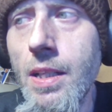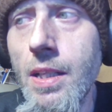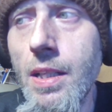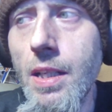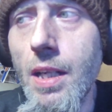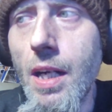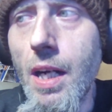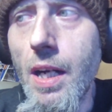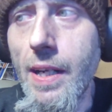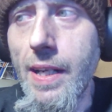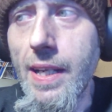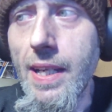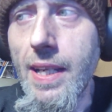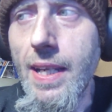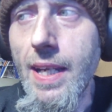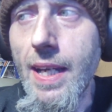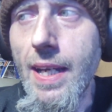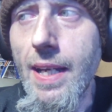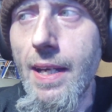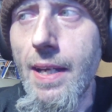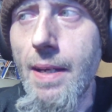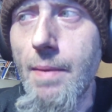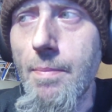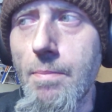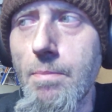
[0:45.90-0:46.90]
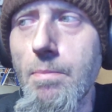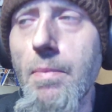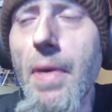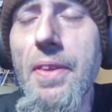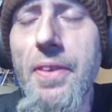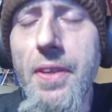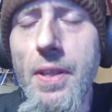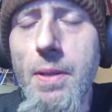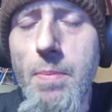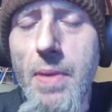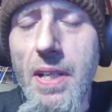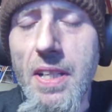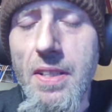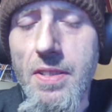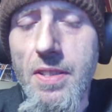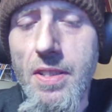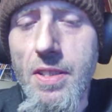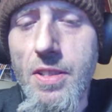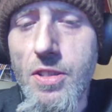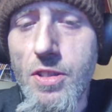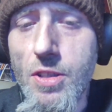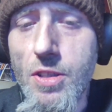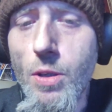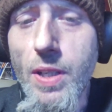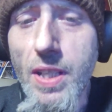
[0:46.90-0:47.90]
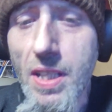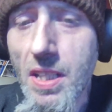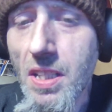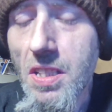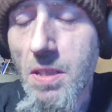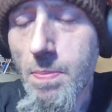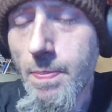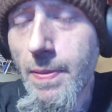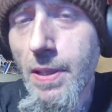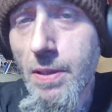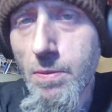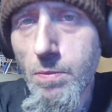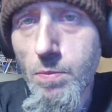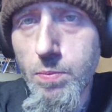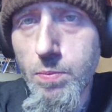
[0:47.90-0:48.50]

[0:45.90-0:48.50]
on a um, monthly basis. So it's been